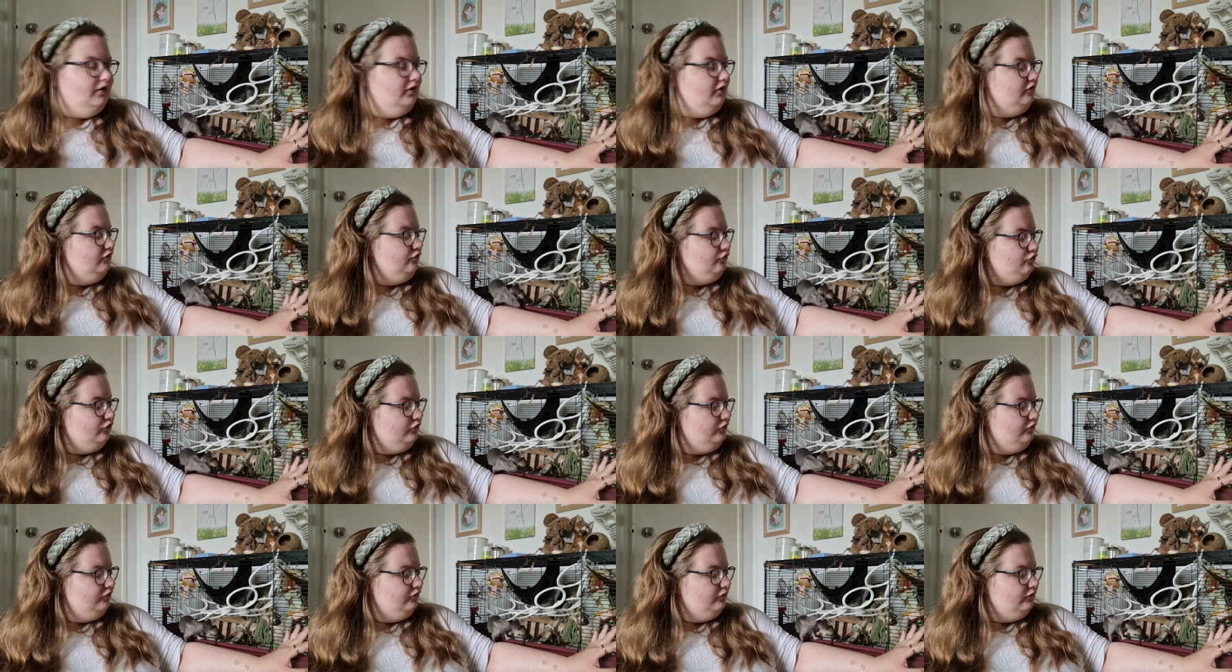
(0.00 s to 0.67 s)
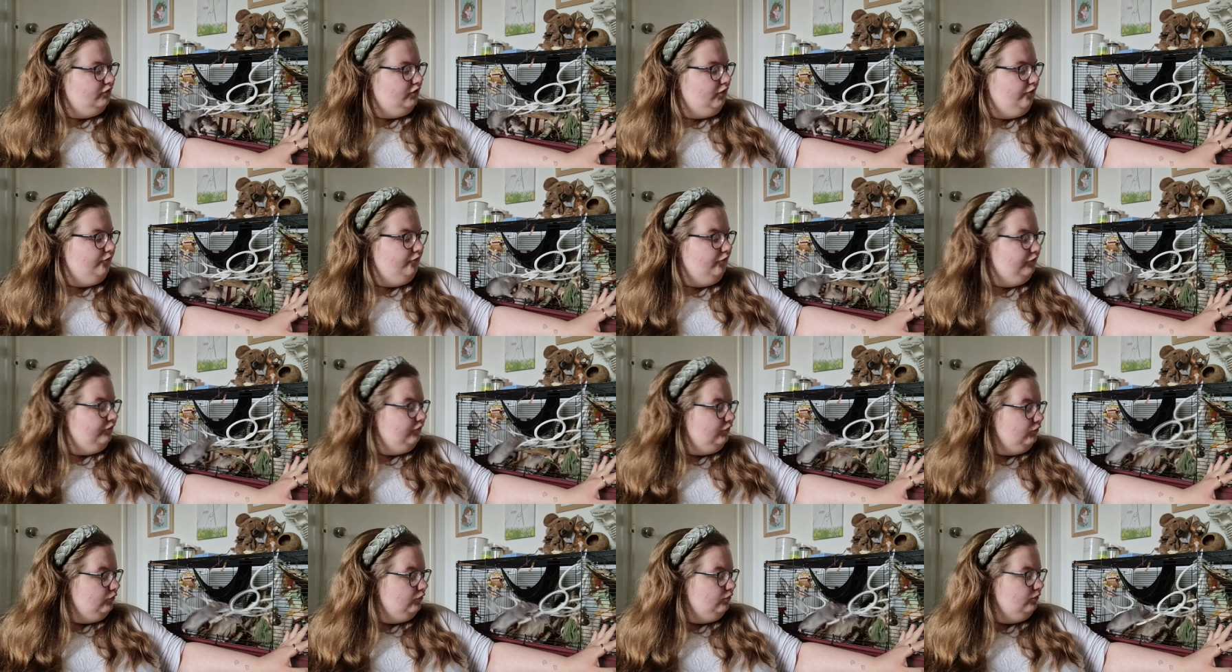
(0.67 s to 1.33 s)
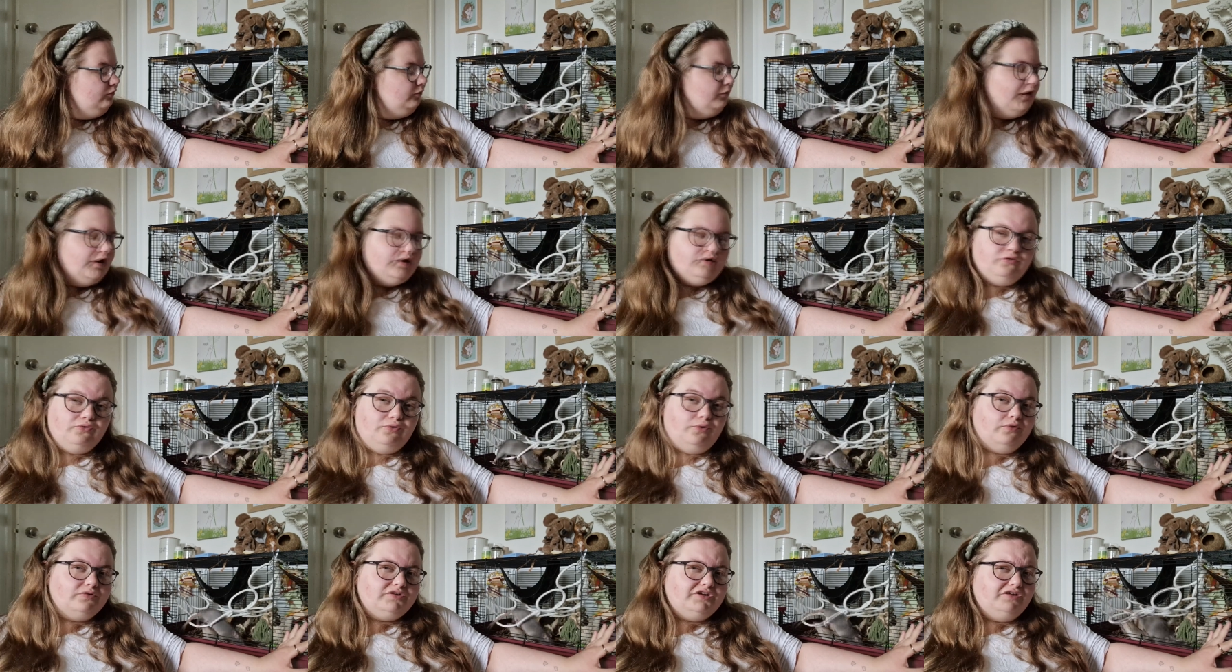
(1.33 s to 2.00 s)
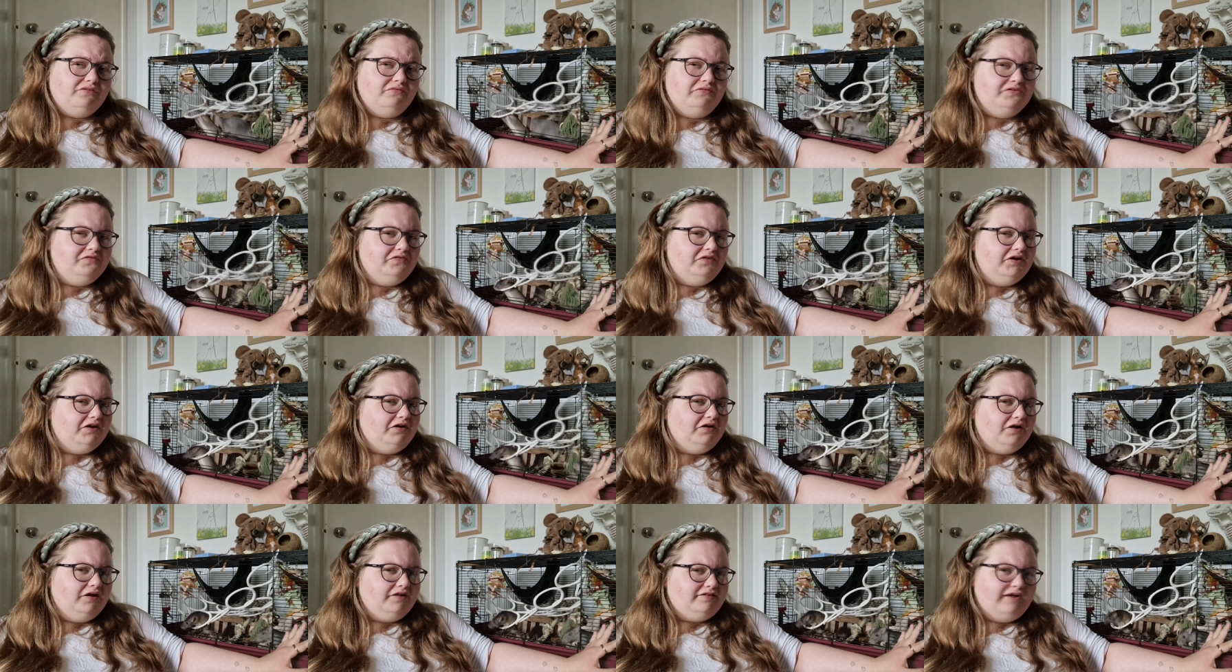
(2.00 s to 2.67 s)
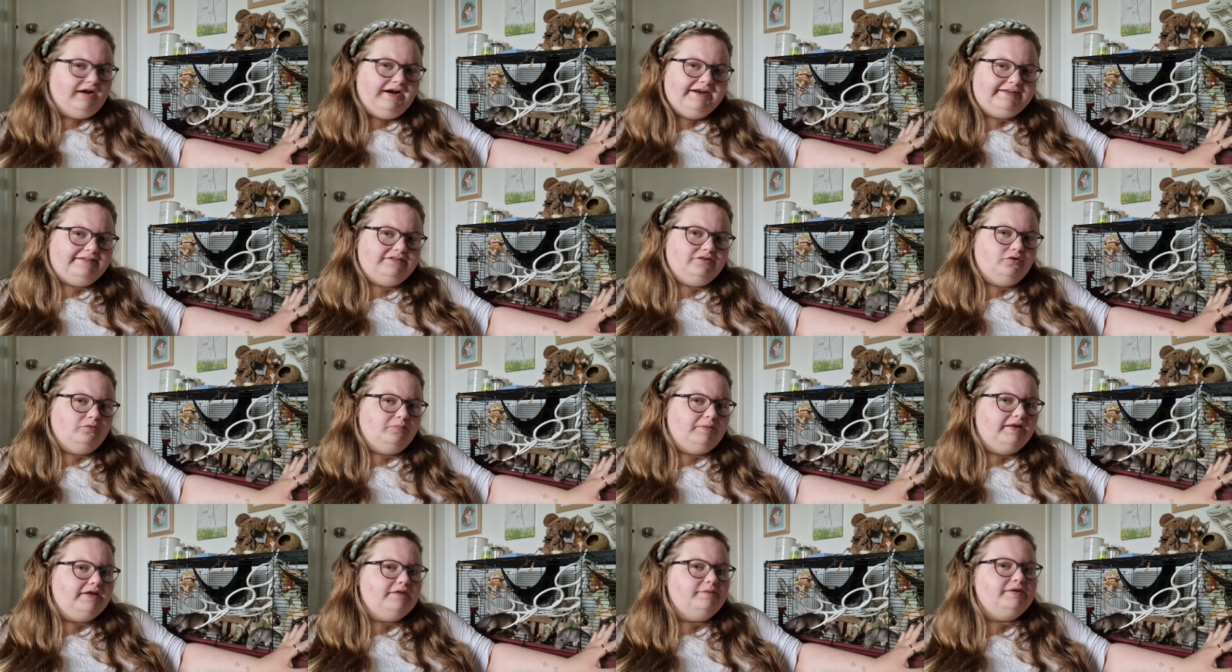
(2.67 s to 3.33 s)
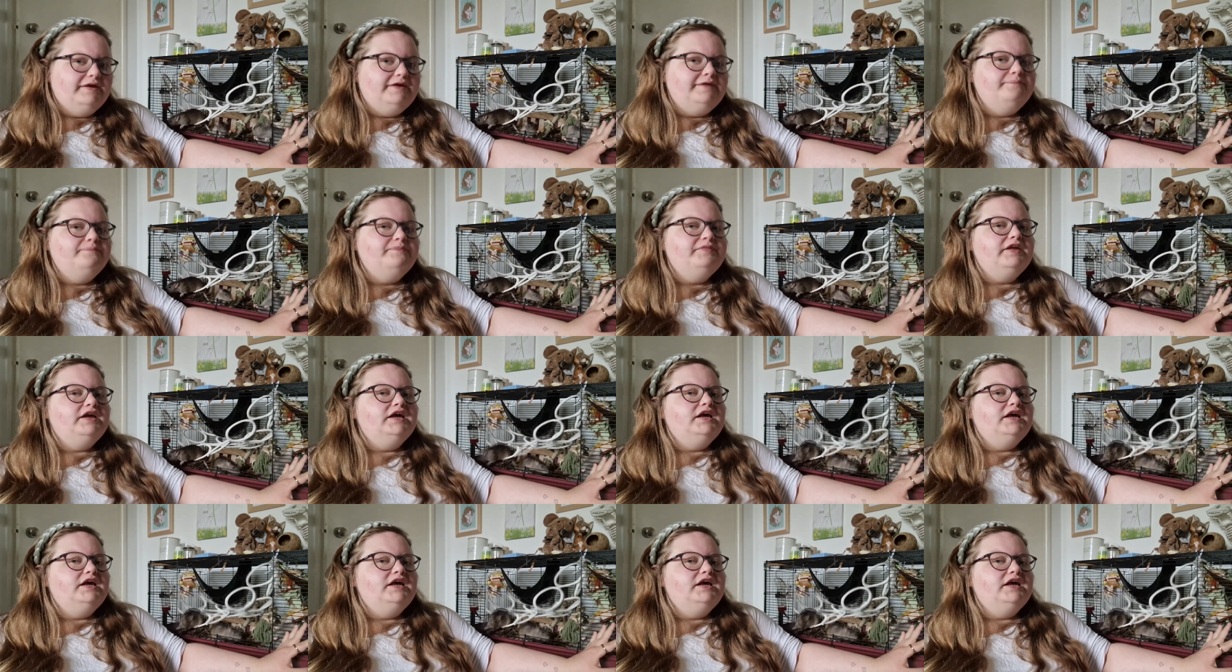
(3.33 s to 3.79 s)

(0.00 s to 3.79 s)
sort of kerfuffle when you're already grieving a tiny little baby